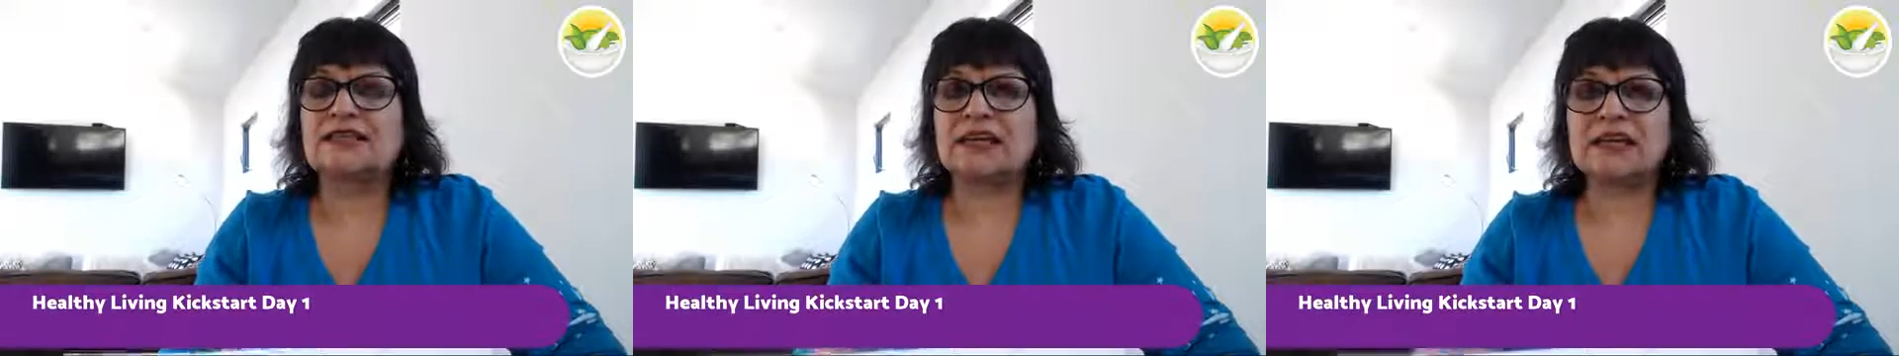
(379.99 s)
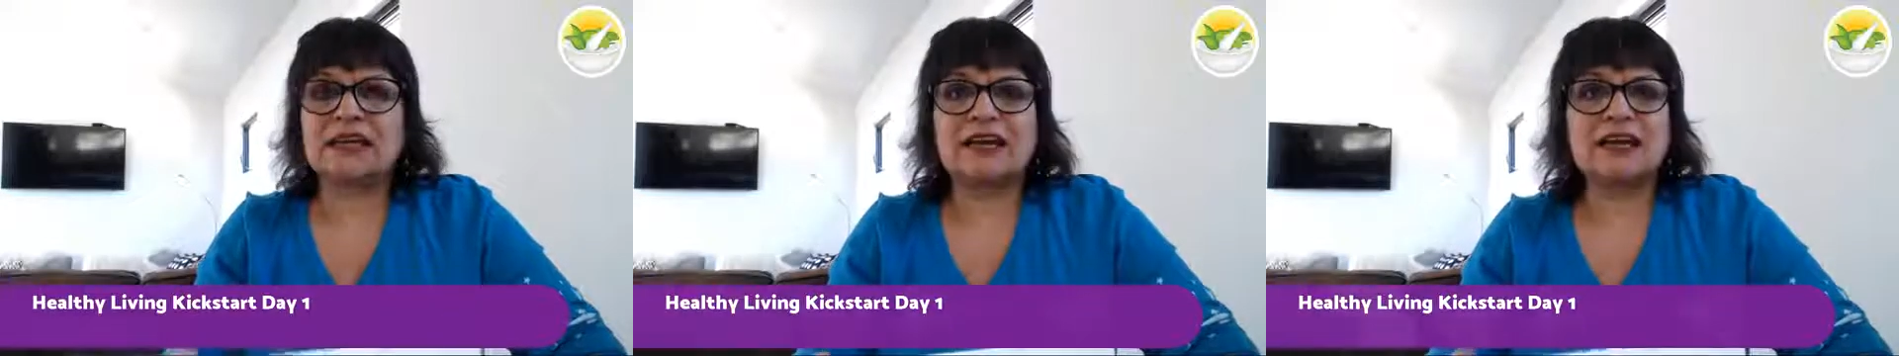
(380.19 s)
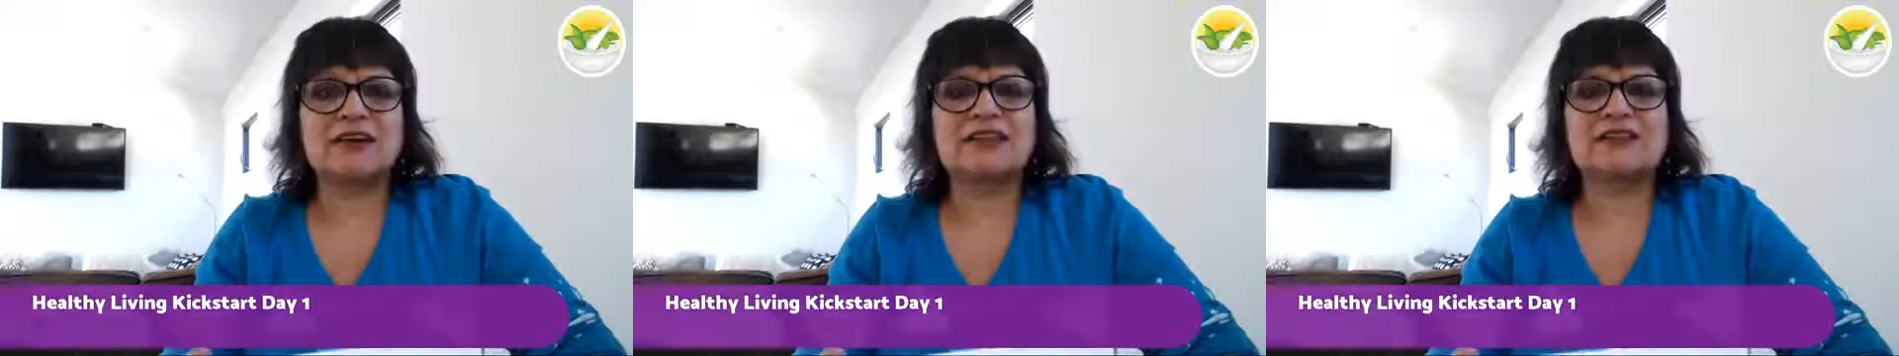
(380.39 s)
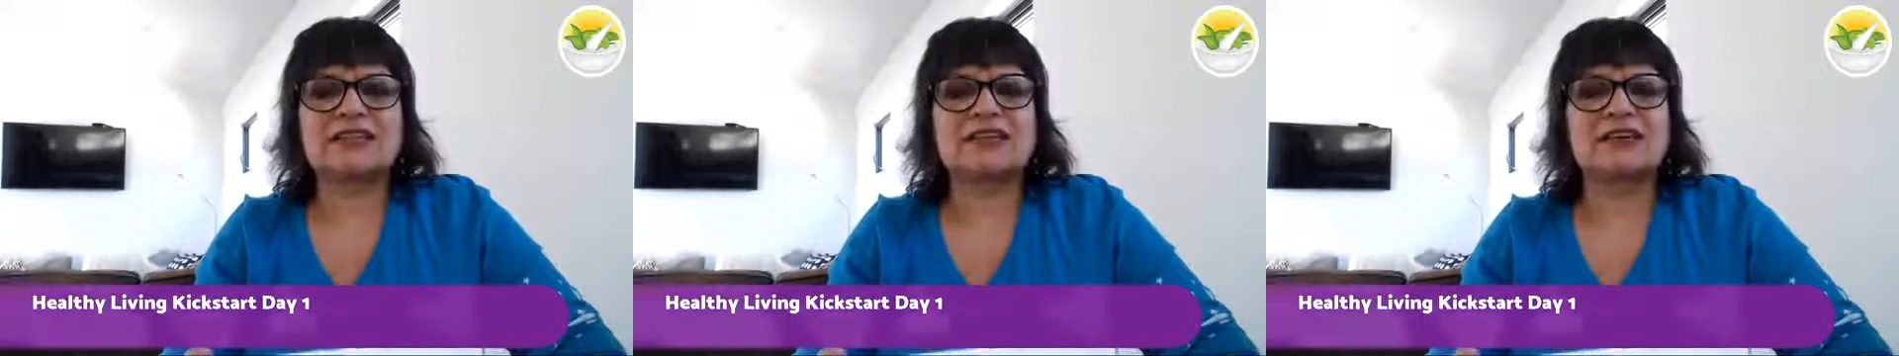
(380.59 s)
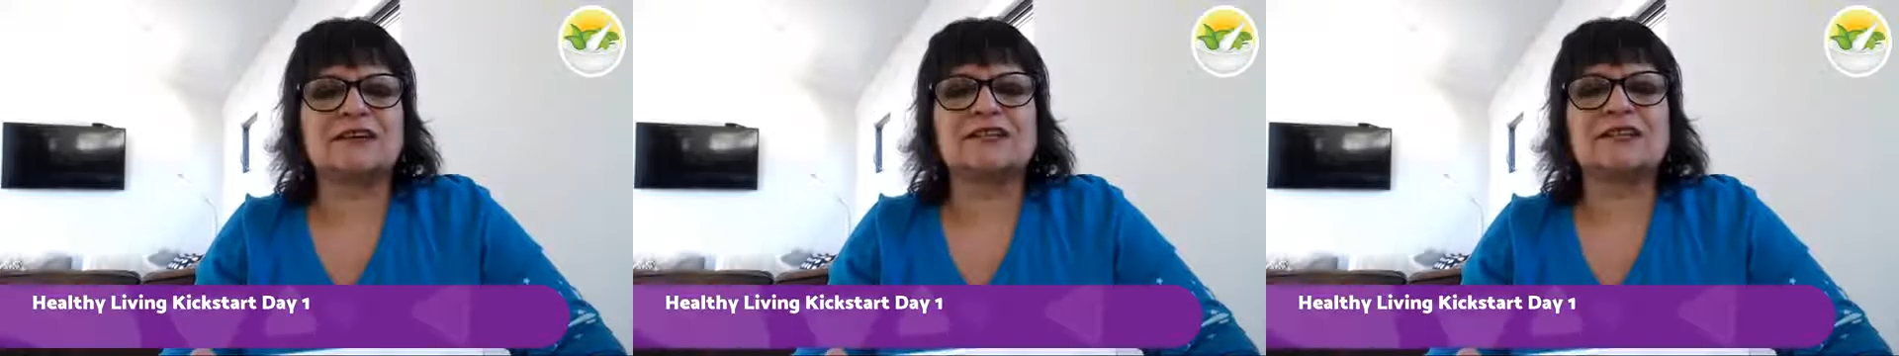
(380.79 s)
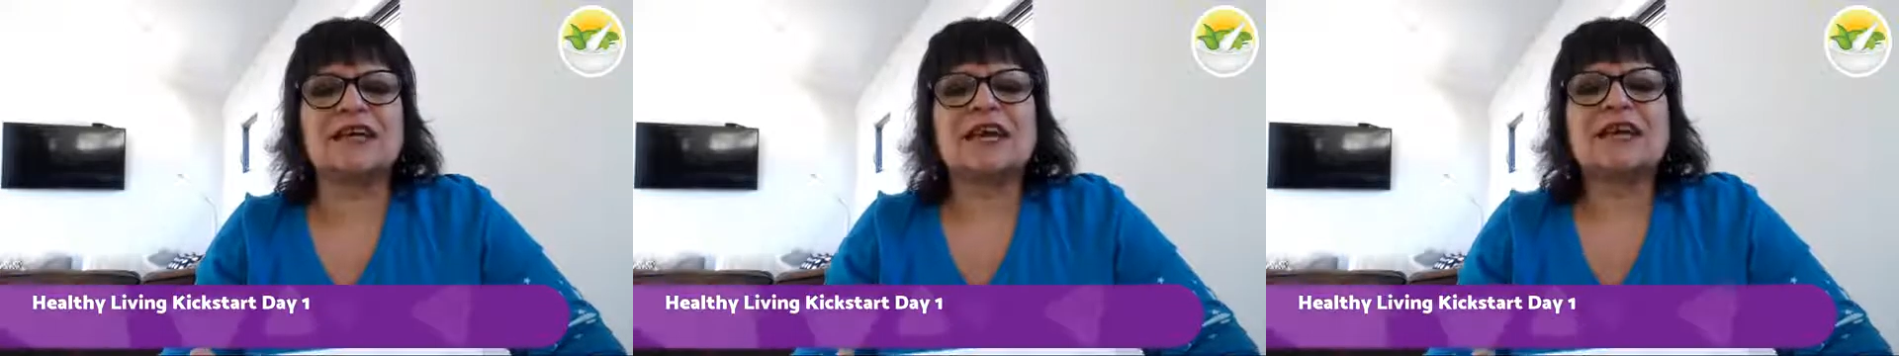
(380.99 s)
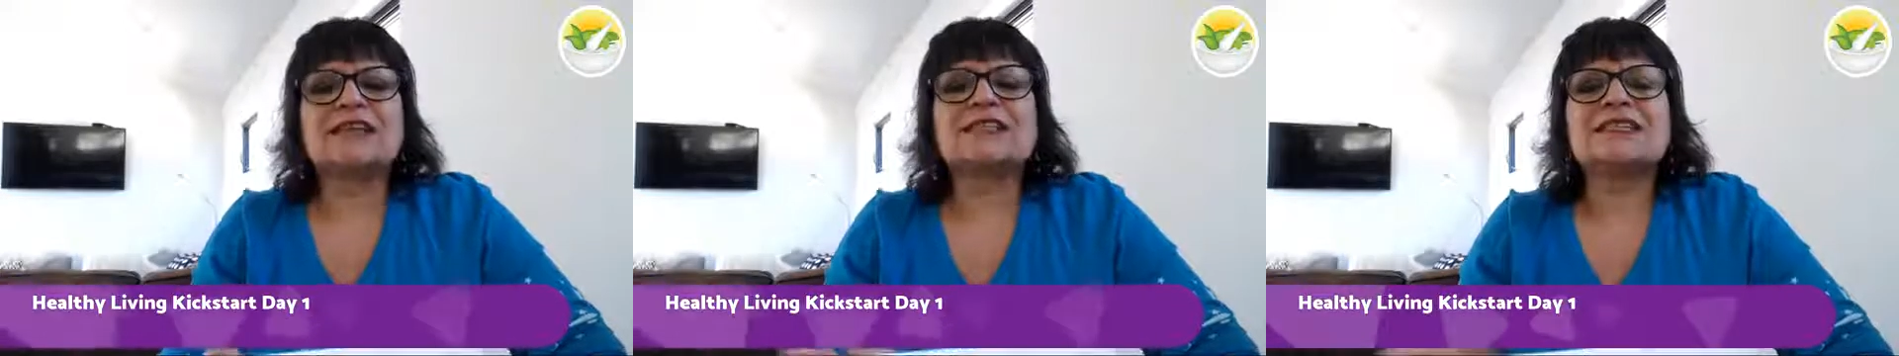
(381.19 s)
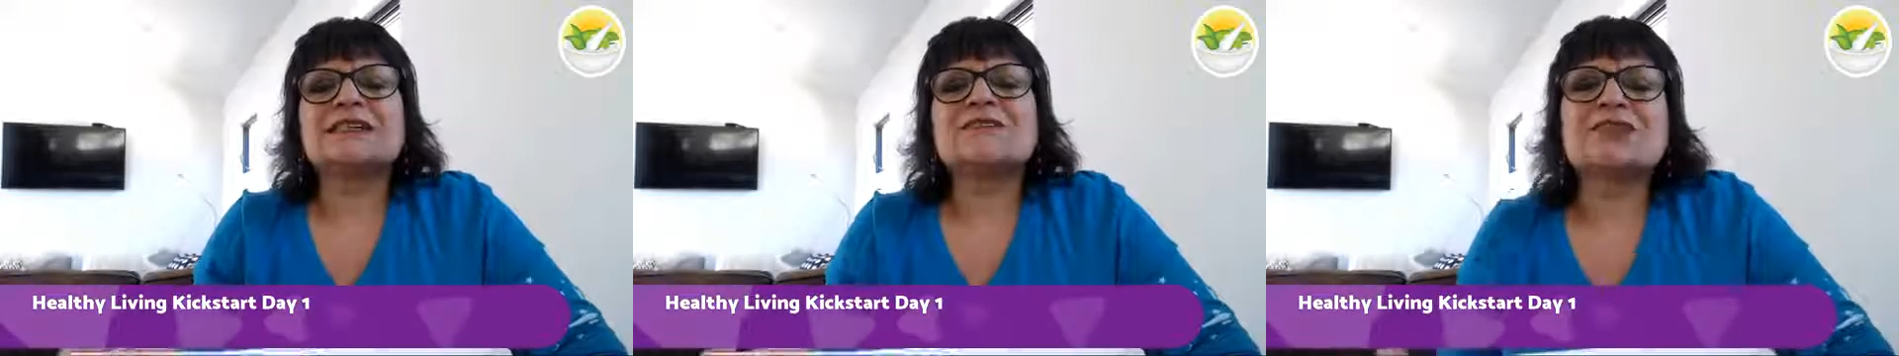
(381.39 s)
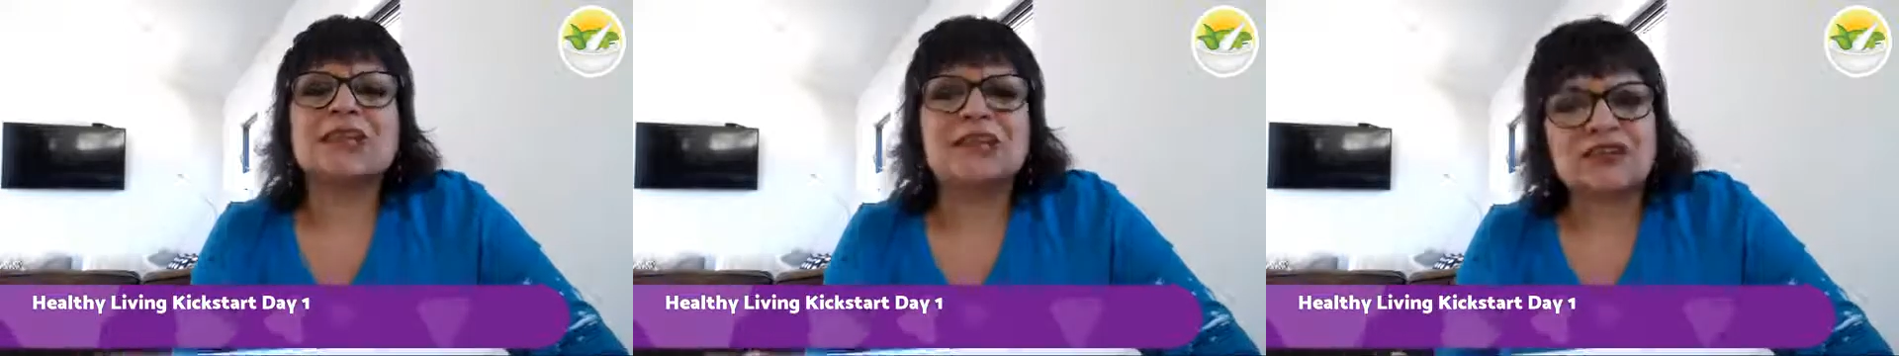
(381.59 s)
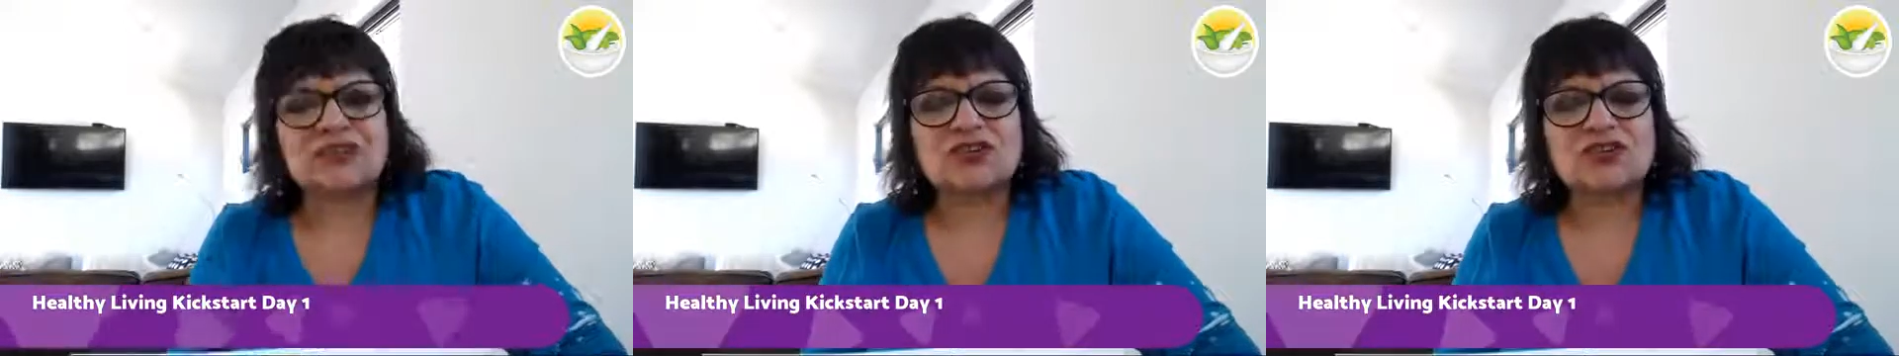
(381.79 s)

Taking care of ourselves seems like a